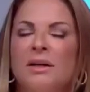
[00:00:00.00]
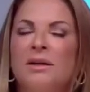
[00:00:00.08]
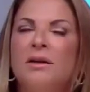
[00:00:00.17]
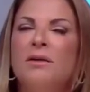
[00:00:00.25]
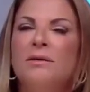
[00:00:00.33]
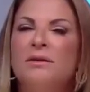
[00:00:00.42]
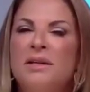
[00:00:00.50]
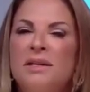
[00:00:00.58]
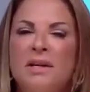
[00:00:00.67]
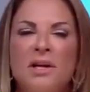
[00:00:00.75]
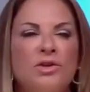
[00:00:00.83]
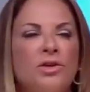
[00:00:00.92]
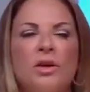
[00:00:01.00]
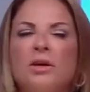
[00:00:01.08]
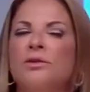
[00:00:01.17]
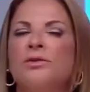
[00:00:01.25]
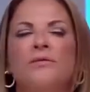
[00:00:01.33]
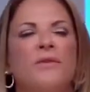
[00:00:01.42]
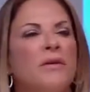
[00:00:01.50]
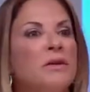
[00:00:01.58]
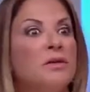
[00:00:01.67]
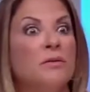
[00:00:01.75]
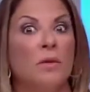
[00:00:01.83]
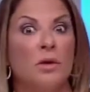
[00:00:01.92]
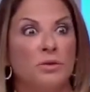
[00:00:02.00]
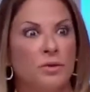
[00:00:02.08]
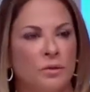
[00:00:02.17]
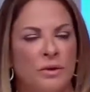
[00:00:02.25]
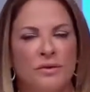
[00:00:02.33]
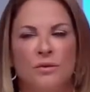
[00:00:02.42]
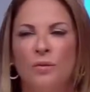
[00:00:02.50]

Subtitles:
You know, teenage years are very tumultuous.